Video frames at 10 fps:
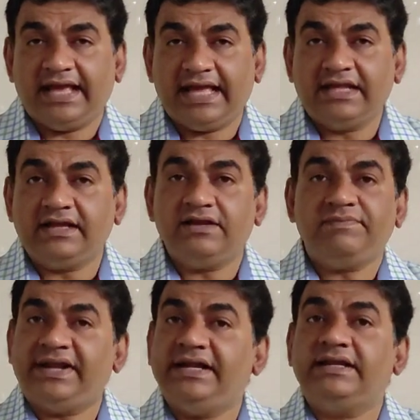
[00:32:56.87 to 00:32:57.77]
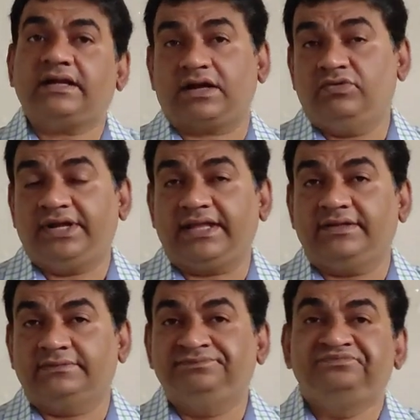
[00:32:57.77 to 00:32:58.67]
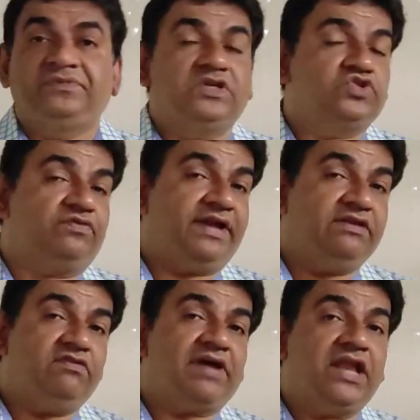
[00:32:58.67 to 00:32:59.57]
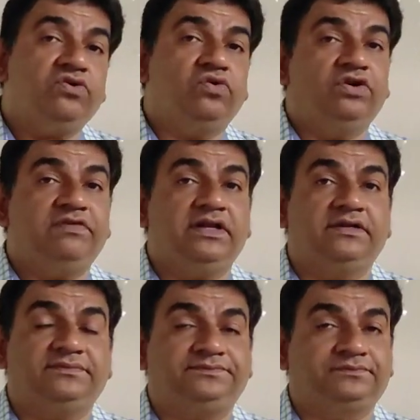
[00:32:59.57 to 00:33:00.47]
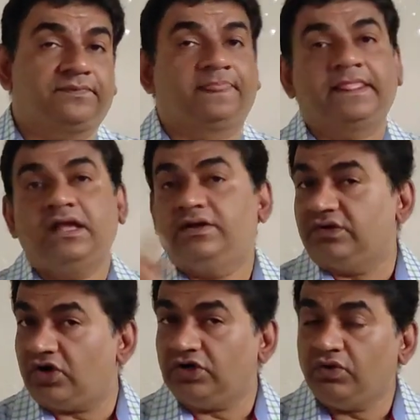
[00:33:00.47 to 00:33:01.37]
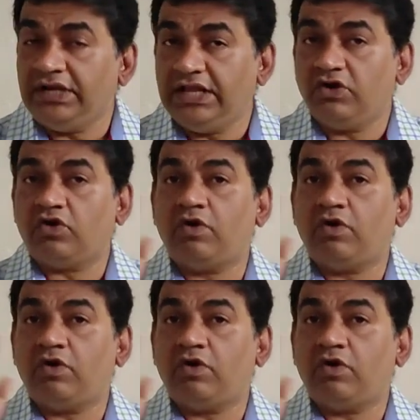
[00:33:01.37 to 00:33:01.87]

Error made in accounting. So when you value goodwill, not only your